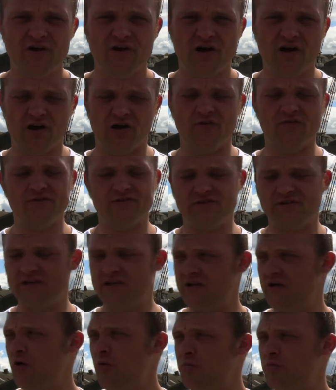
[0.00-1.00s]
and
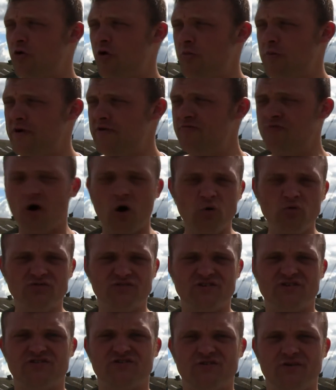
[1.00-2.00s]
obviously the upcoming road
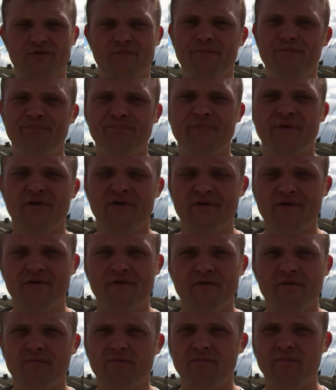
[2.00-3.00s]
system,
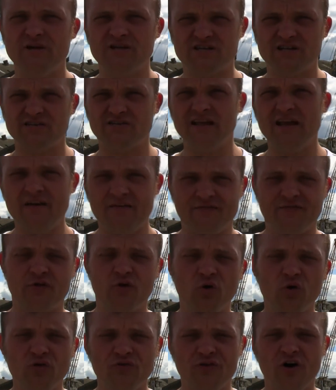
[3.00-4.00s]
which has left
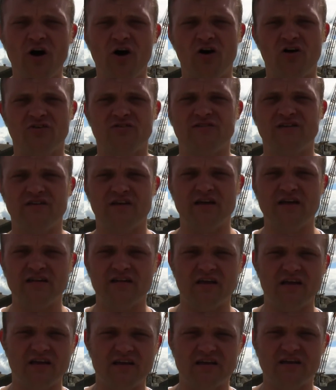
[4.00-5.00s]
Goole Docks in
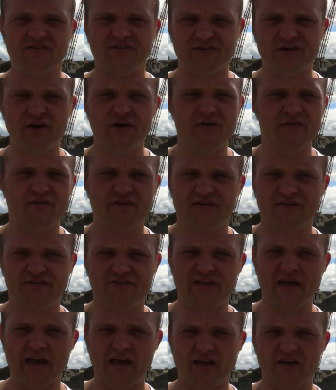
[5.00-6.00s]
a serious
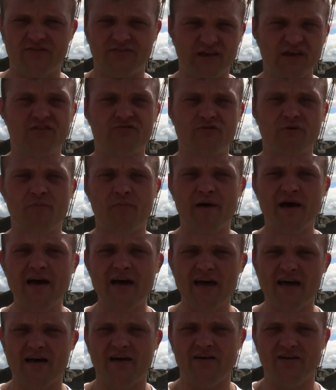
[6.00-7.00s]
state of
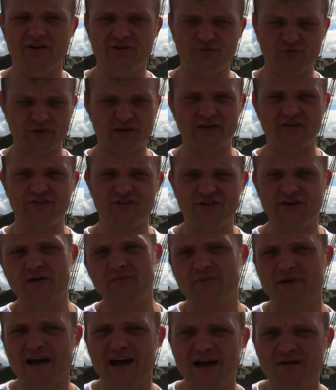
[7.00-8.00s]
disrepair, as we can see
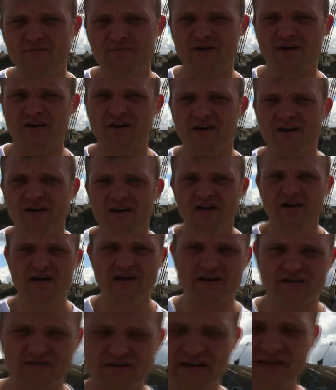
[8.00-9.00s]
behind me. It's